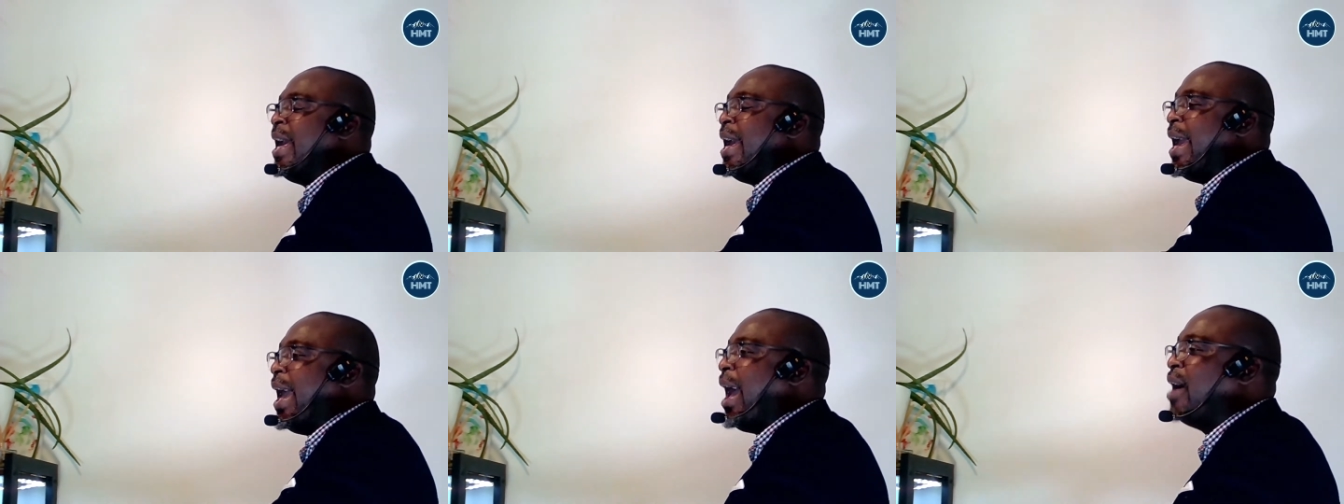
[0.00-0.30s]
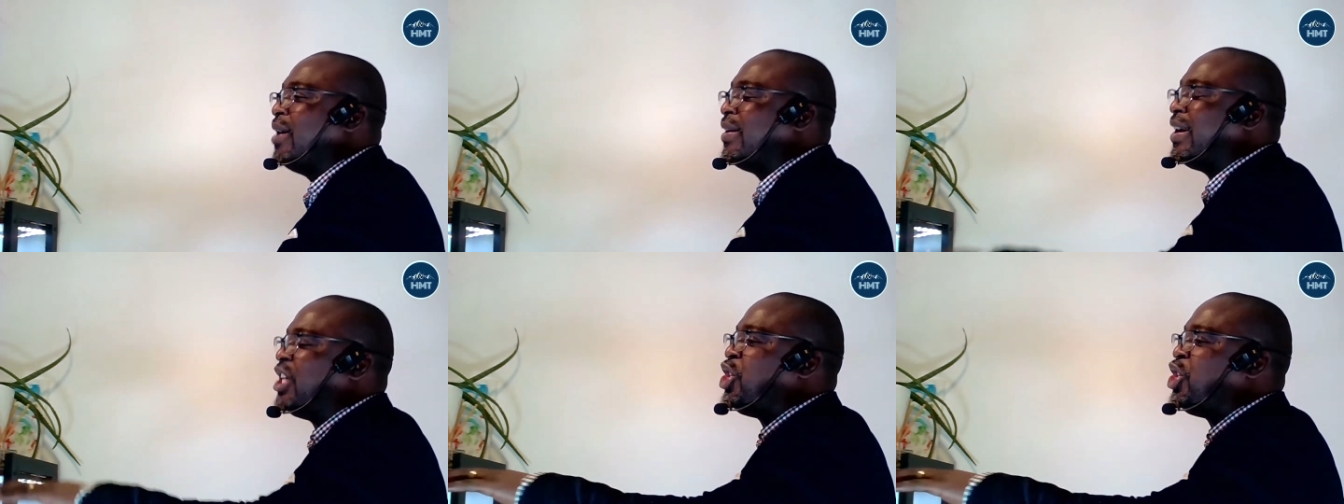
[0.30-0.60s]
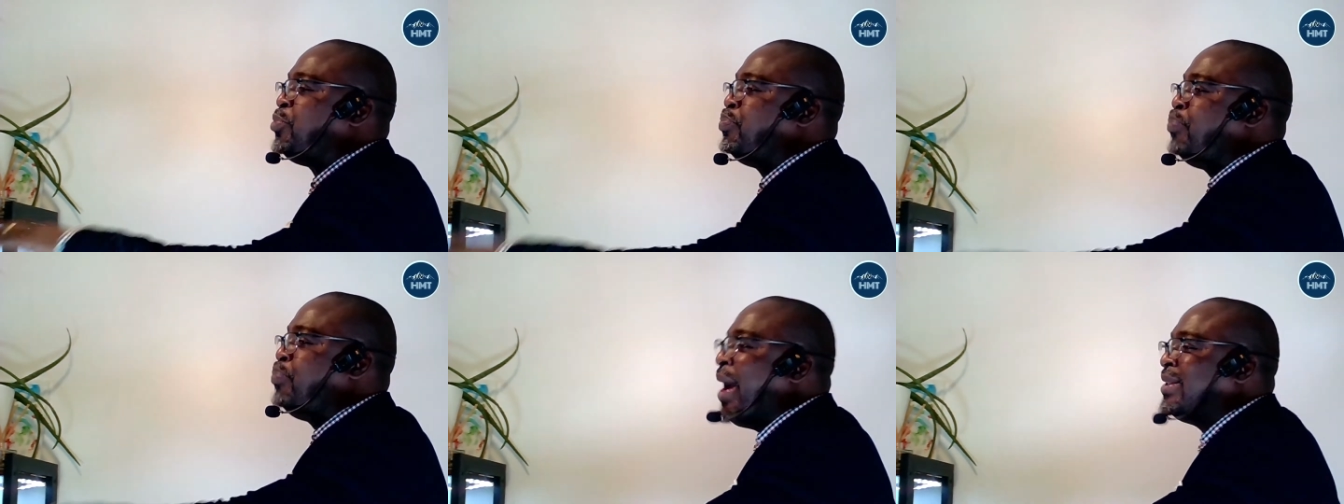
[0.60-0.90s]
and
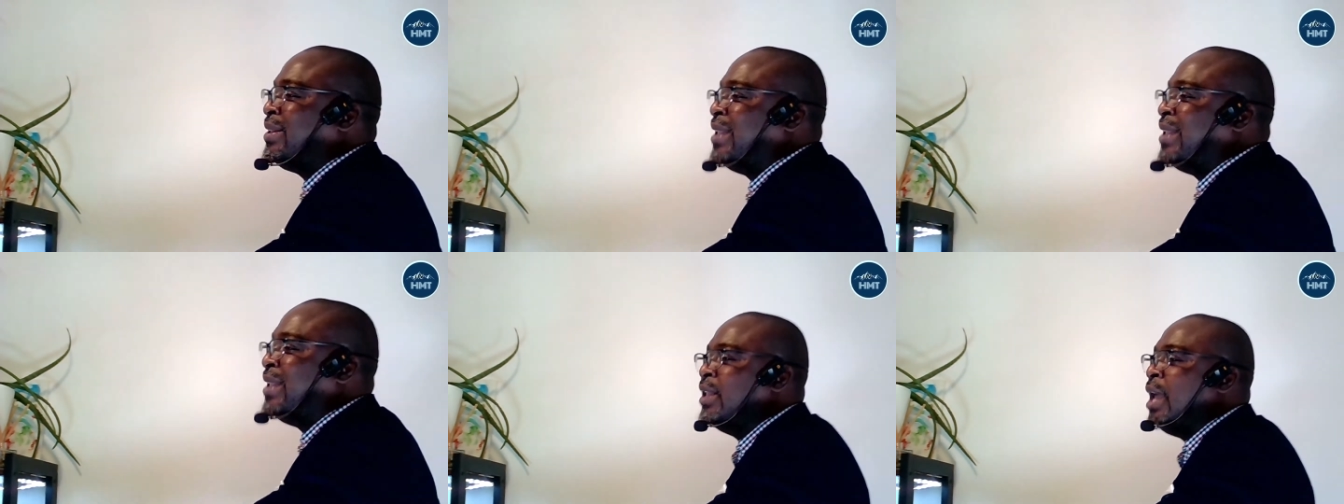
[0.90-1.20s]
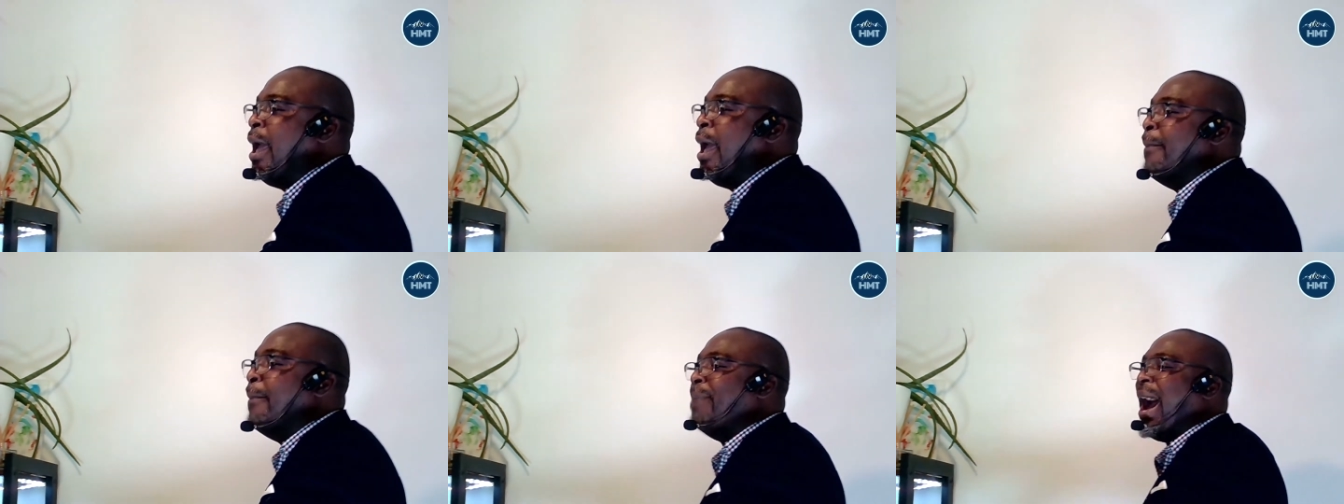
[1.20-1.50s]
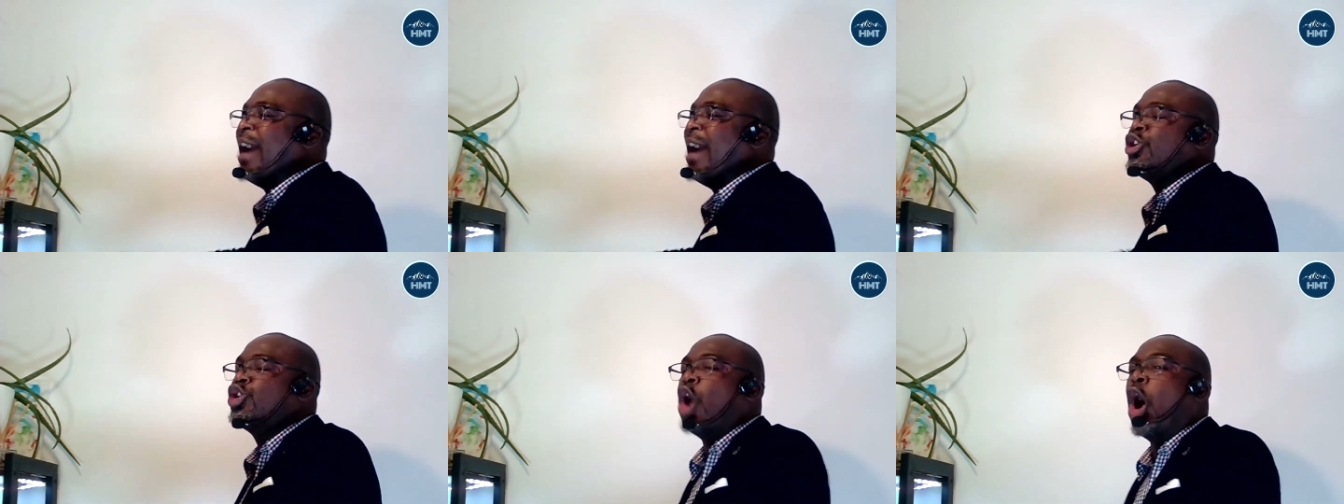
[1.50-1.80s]
respected by
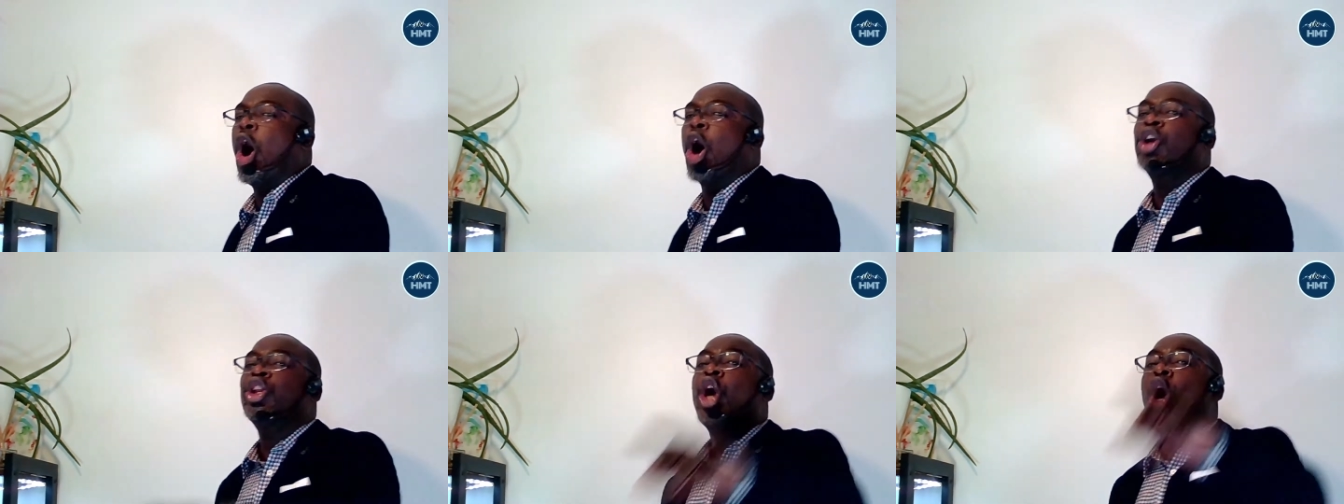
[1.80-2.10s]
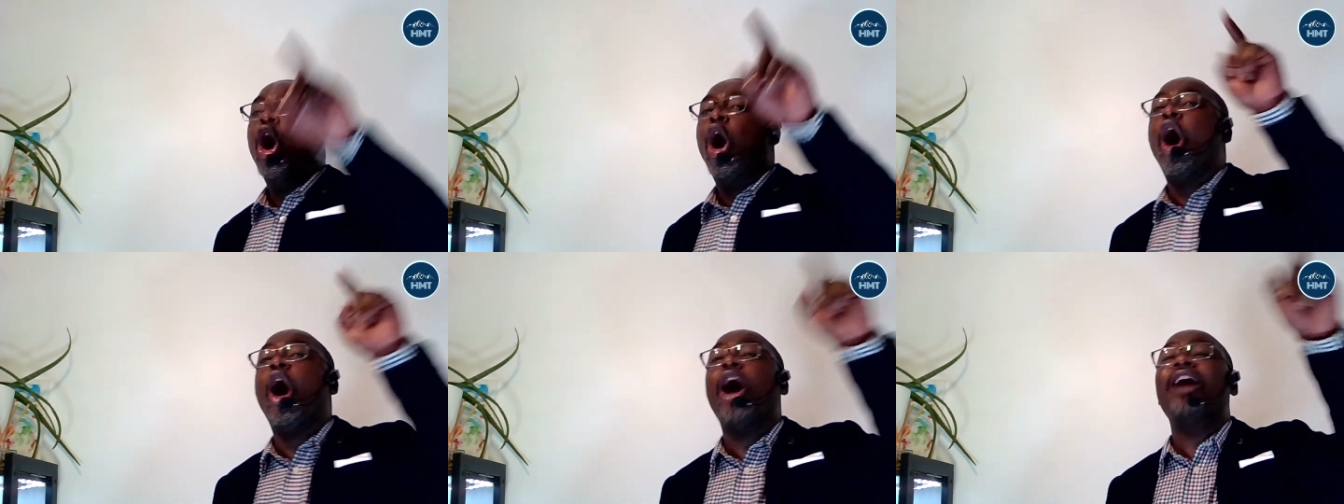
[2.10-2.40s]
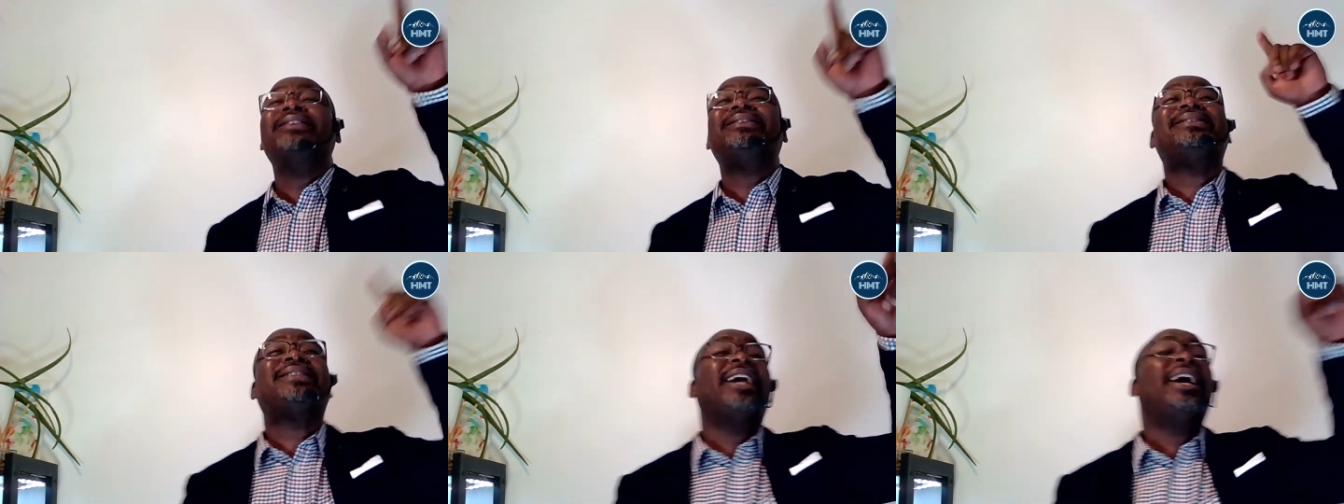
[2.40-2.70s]
God
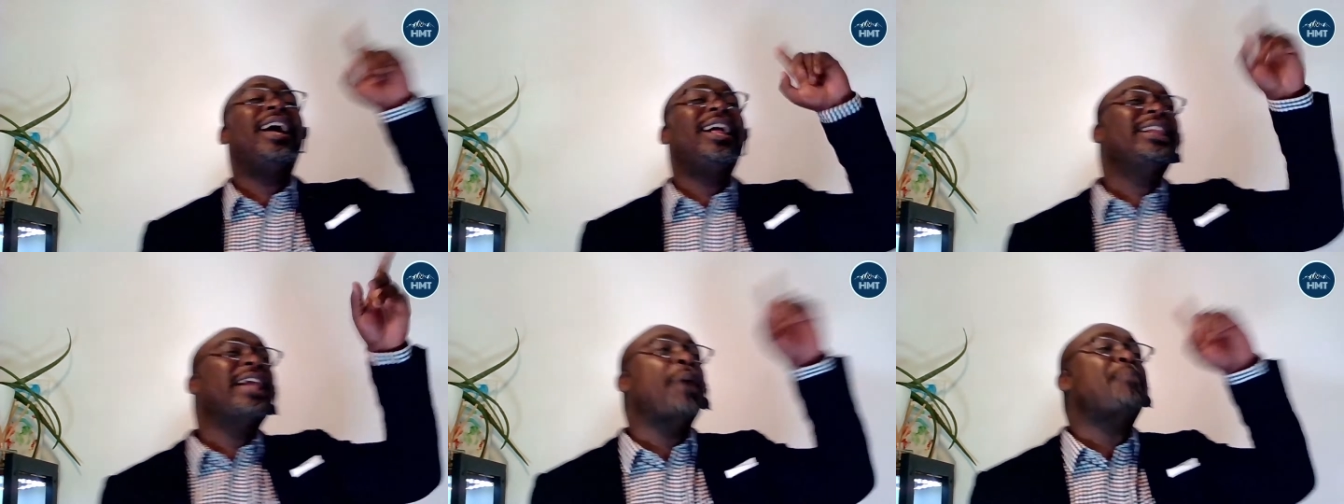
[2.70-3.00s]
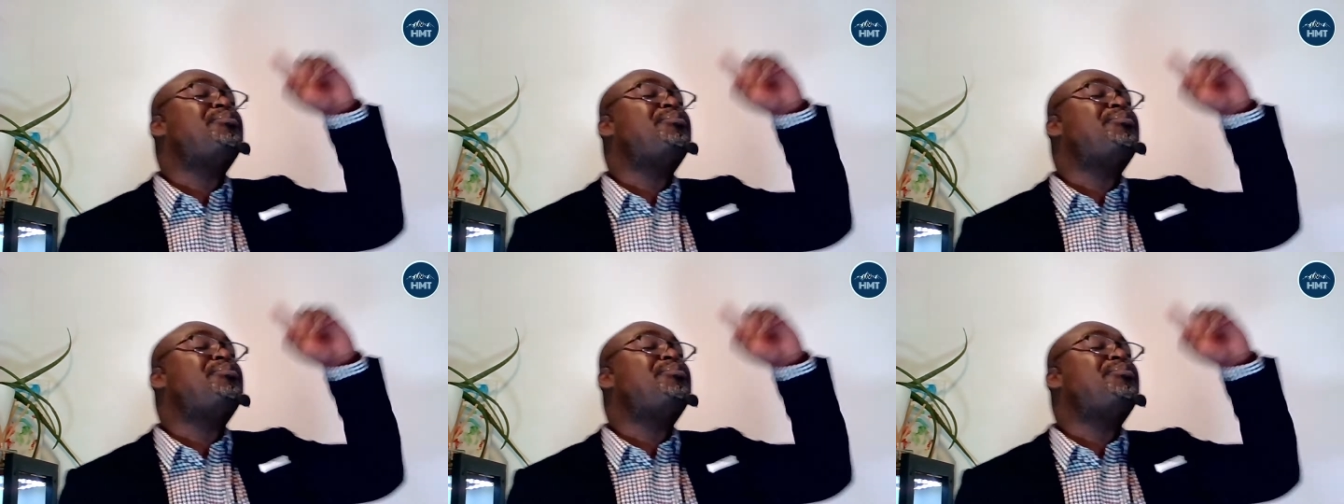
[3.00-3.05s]
until the